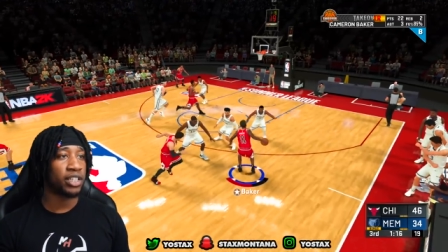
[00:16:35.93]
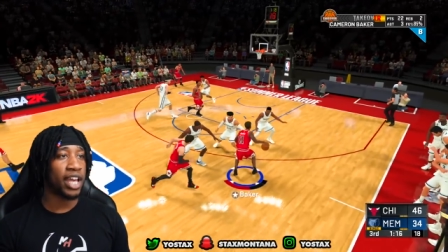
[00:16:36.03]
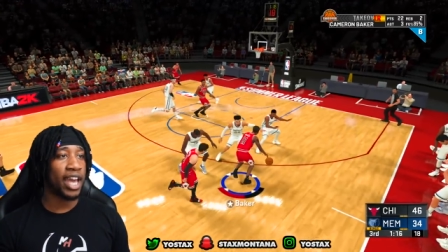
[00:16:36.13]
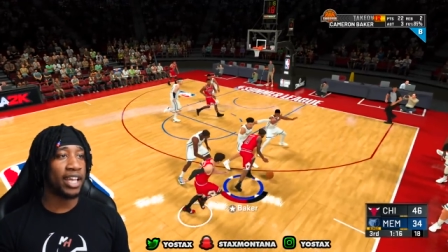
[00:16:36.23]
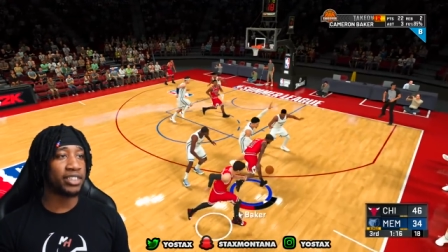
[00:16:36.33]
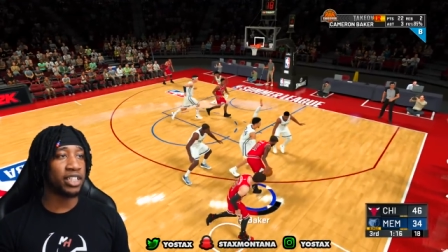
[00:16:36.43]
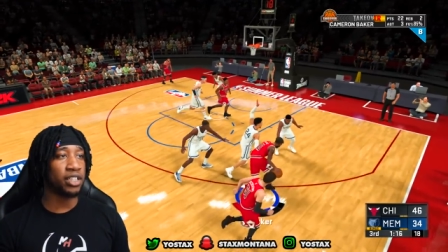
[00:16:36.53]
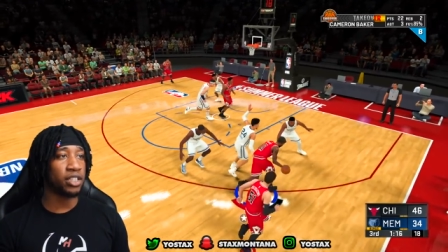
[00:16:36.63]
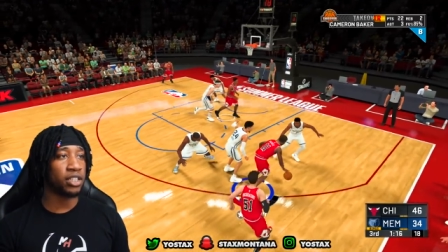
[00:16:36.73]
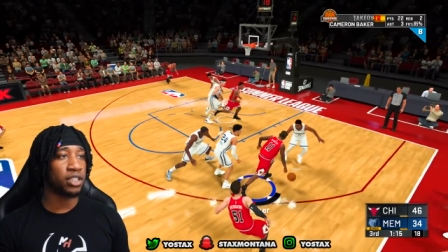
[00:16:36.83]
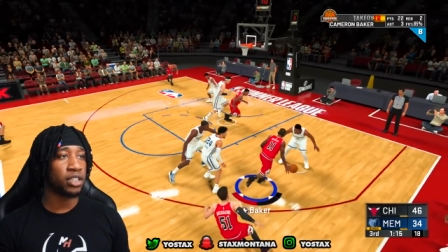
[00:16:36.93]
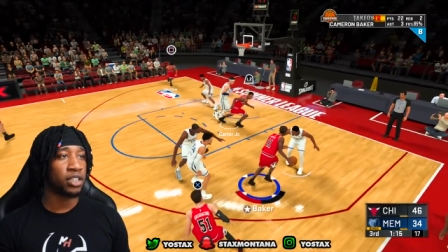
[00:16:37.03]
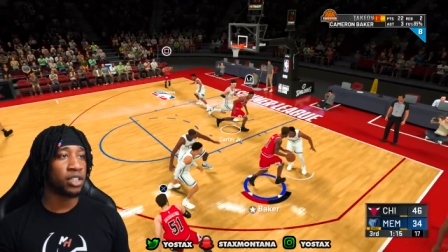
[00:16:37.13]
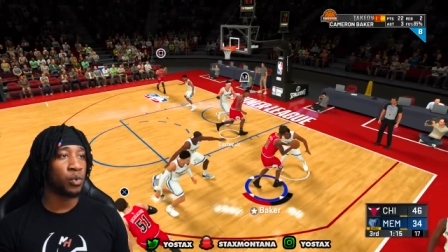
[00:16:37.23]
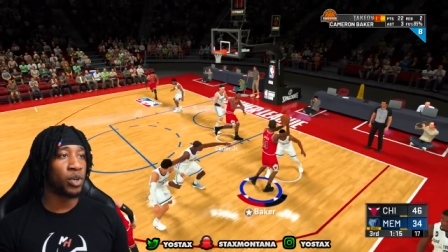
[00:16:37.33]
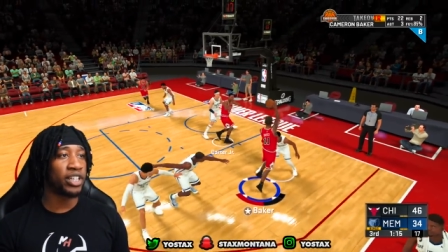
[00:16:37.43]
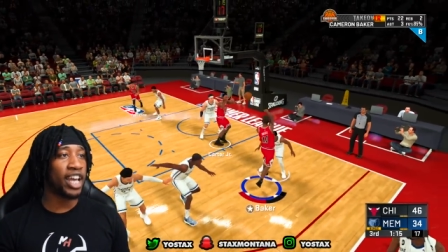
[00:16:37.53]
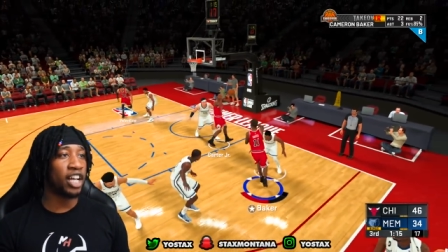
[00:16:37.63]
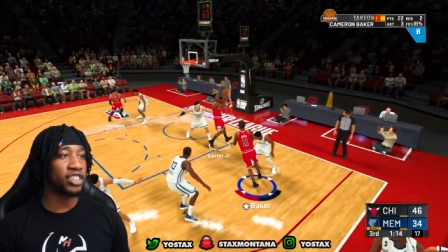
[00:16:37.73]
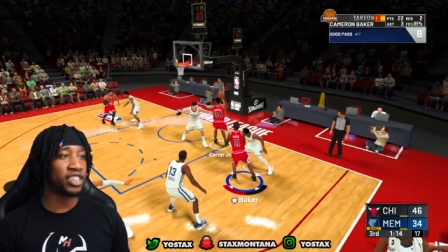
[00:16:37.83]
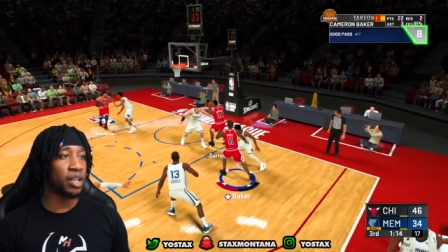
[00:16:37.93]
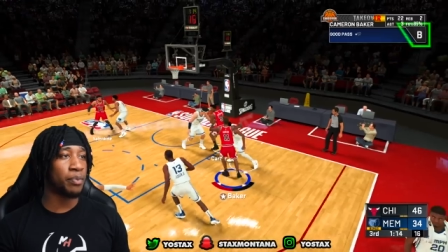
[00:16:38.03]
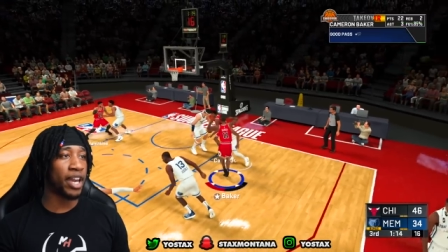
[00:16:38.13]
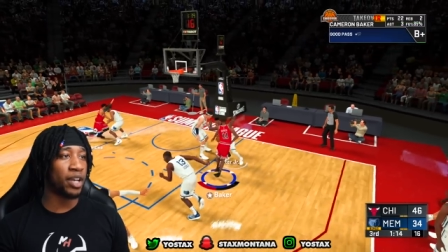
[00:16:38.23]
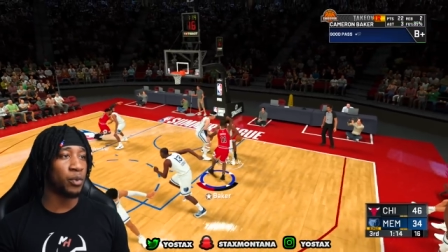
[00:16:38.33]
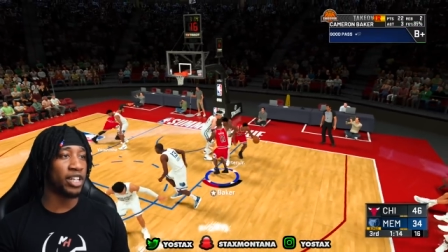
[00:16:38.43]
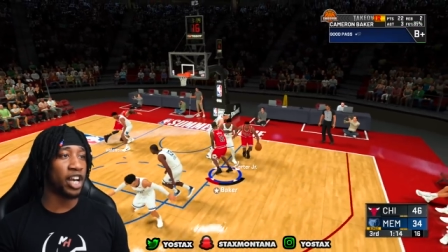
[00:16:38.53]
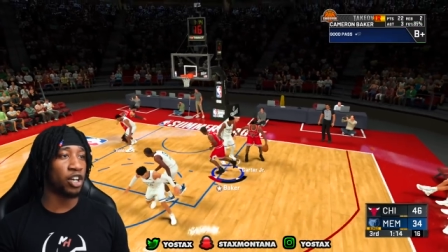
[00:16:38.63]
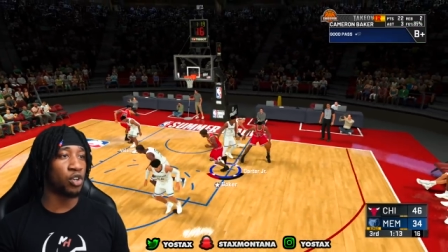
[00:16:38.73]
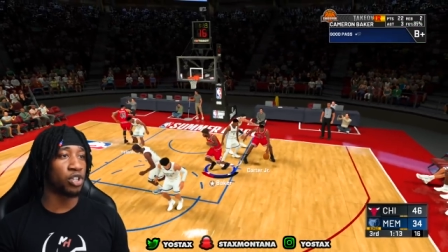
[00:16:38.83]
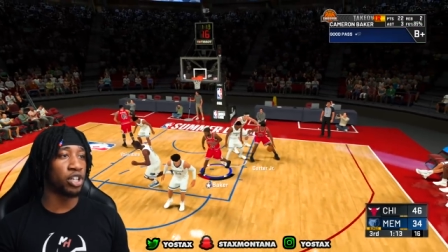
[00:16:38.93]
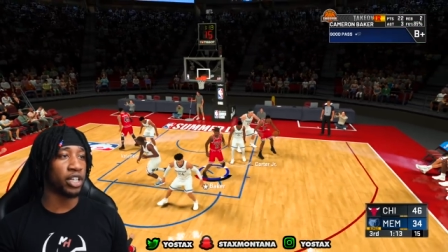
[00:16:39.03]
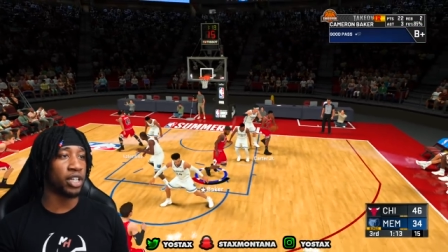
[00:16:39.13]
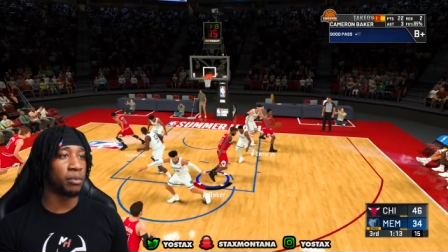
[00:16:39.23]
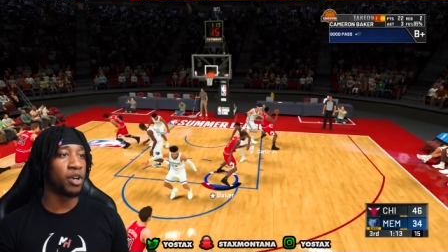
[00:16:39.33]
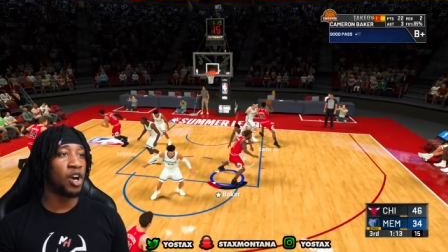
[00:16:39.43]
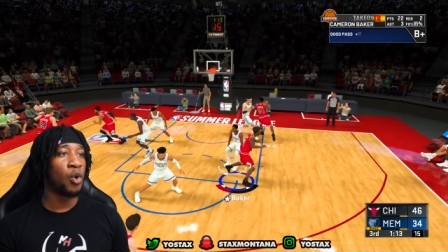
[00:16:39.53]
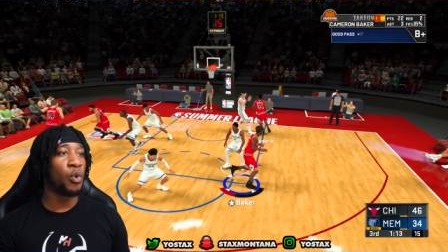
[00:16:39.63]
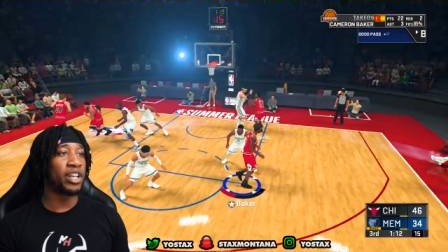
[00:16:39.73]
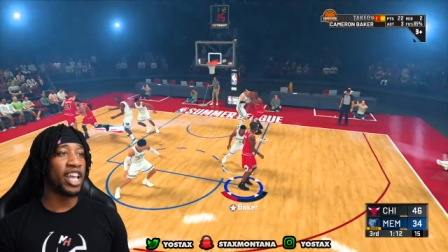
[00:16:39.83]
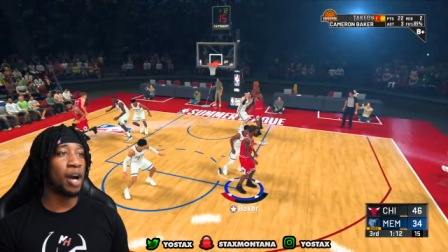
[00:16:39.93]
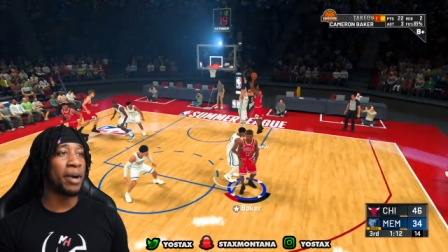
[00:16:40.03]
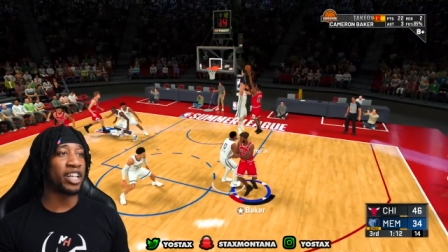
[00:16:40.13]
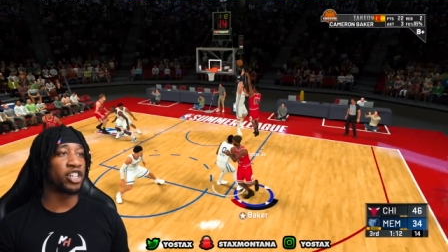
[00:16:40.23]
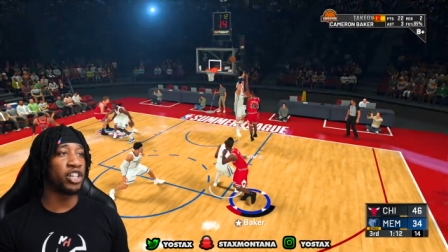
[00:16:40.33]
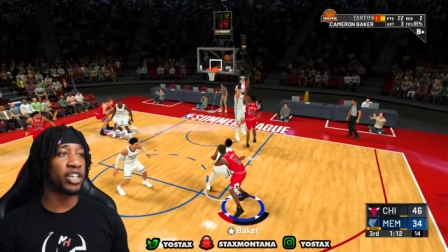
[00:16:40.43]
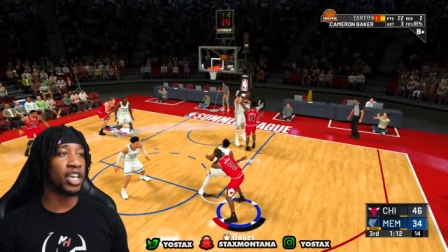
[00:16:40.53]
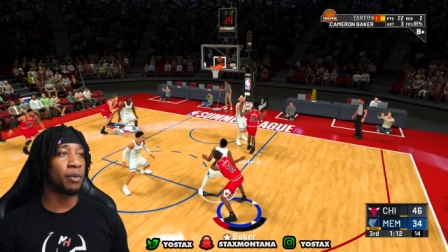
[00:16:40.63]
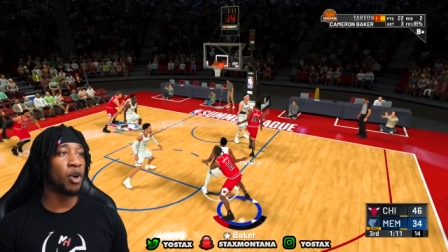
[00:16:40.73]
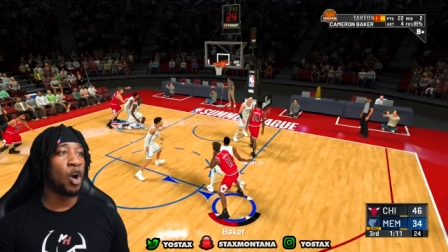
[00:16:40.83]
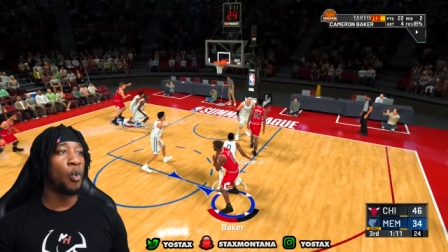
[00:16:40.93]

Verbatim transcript: The Hezzy. Wendell is in the paint. Wendell going to cook him. Wendell about to cook him.